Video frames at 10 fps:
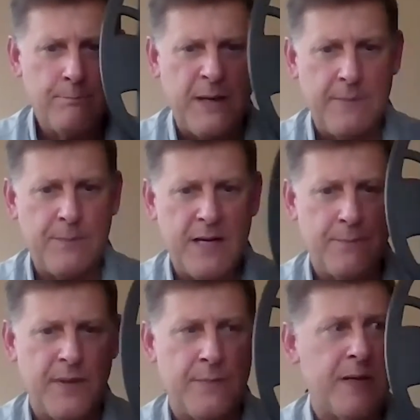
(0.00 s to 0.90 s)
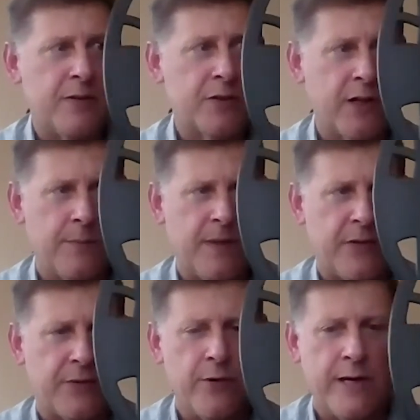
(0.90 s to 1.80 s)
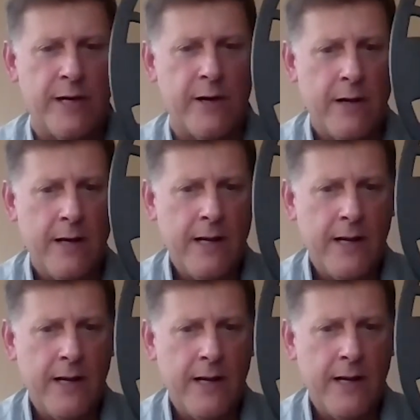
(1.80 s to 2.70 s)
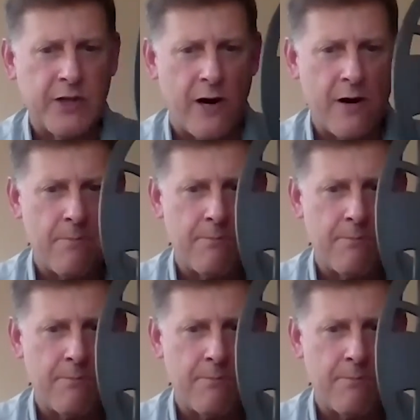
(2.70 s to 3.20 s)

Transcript: beep, beep, it's going to be through here. And then I start